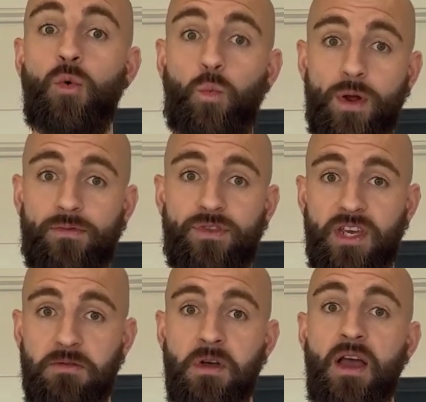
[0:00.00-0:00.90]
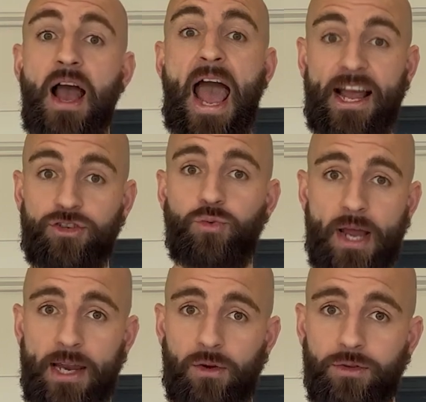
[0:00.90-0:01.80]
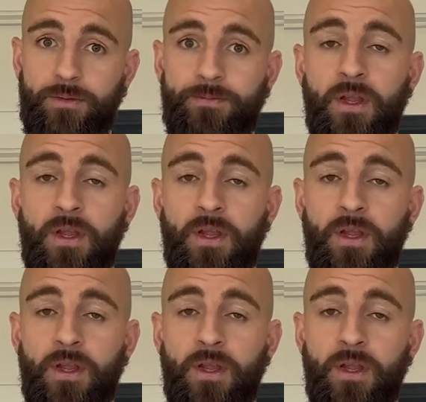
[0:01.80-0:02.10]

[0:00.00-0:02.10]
with the actual landlord,